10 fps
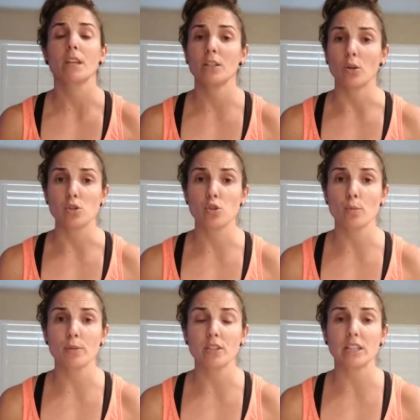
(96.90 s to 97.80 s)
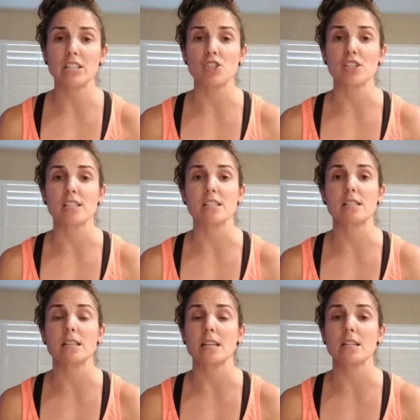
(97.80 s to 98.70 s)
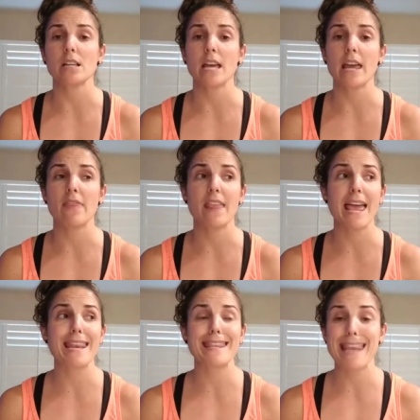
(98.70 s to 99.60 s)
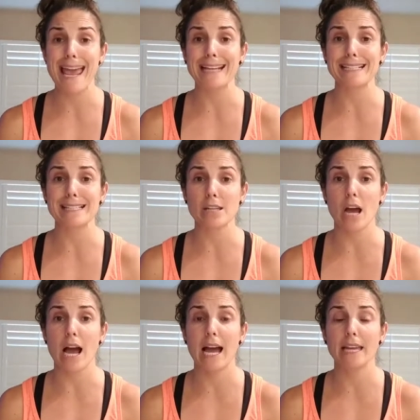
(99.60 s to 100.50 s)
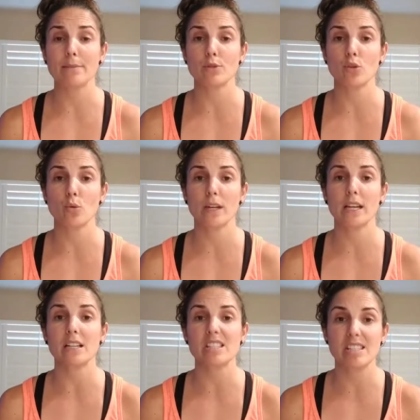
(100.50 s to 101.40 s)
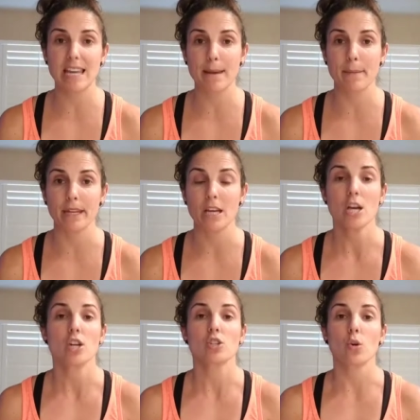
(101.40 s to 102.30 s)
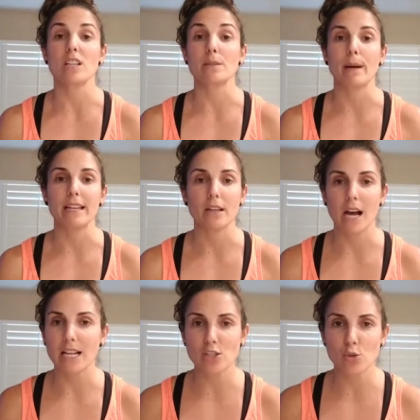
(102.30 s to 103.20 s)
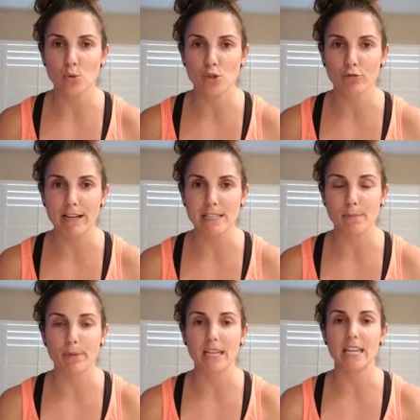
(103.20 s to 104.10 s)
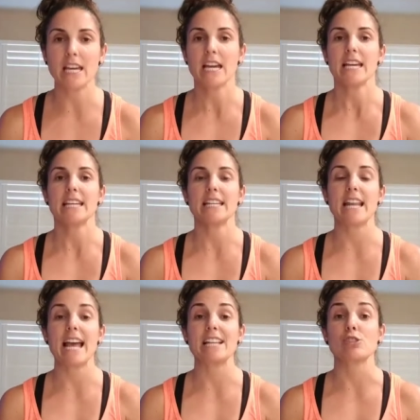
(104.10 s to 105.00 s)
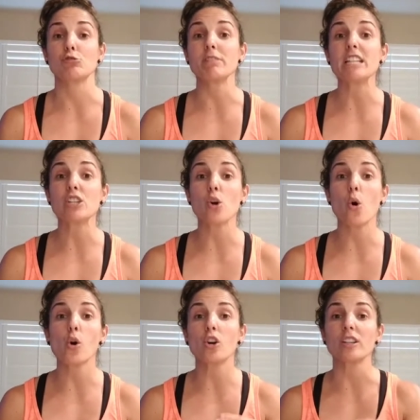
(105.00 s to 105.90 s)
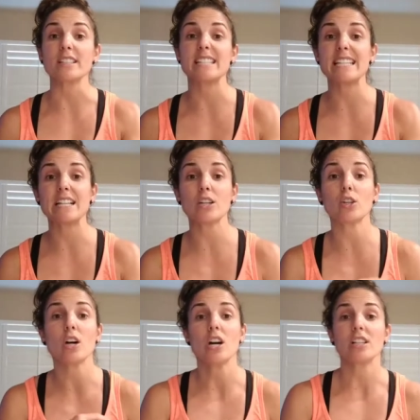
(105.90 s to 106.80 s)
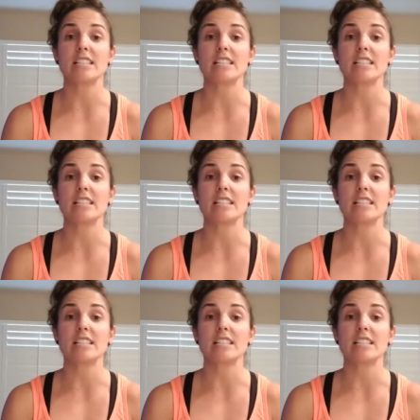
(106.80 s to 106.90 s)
you know, super delicious. And then next, I am doing a salmon. So it's my Aunt Sue's recipe. It has Greek yogurt, dill,